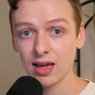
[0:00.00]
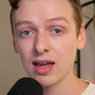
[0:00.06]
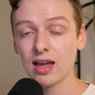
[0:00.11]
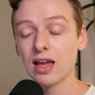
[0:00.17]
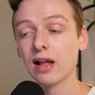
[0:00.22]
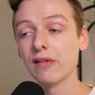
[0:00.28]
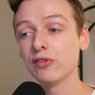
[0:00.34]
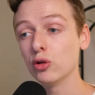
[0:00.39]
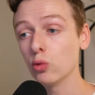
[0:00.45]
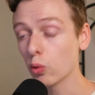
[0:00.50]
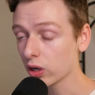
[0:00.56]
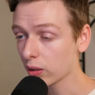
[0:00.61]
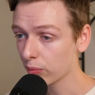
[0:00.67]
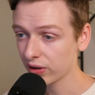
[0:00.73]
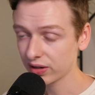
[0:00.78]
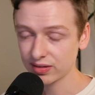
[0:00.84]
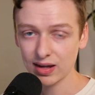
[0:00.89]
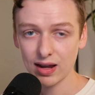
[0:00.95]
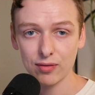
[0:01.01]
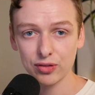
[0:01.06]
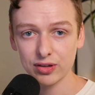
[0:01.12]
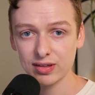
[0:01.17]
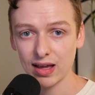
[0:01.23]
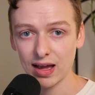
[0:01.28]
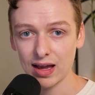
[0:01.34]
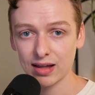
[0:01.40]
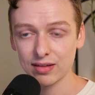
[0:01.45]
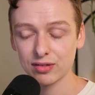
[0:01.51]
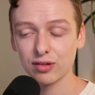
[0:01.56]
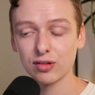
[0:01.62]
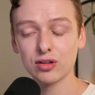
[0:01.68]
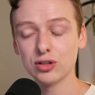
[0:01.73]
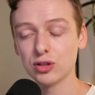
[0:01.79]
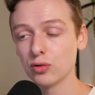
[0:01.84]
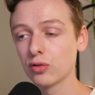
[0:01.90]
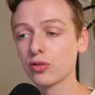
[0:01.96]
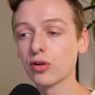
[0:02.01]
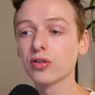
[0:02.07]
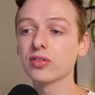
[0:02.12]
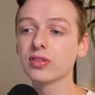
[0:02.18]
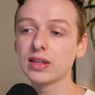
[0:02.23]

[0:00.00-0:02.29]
If you want to break down the tasks, you certainly